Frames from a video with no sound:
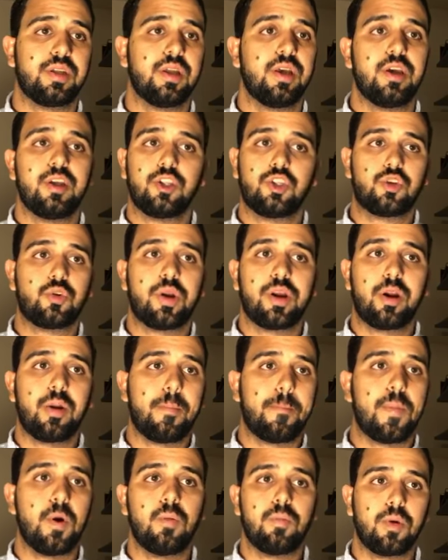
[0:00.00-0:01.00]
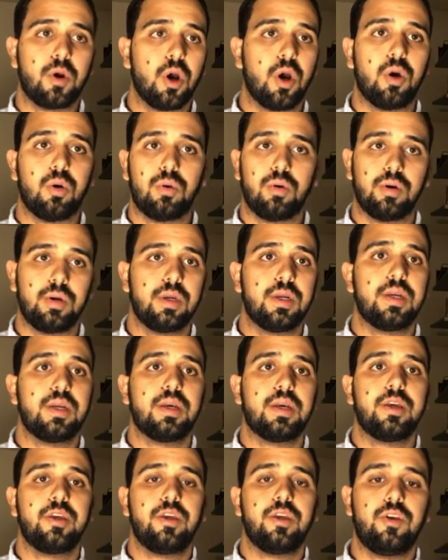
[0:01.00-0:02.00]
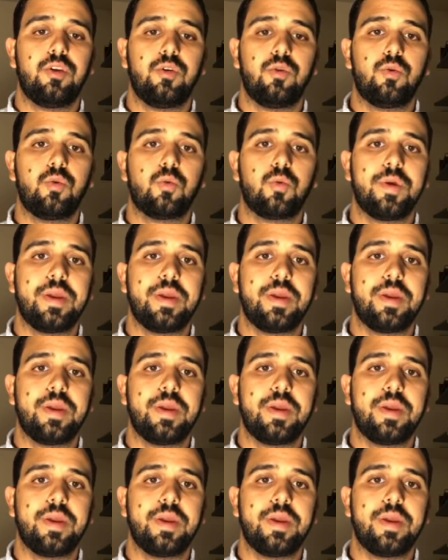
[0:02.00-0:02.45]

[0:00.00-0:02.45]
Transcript: just trigger, boom, go. You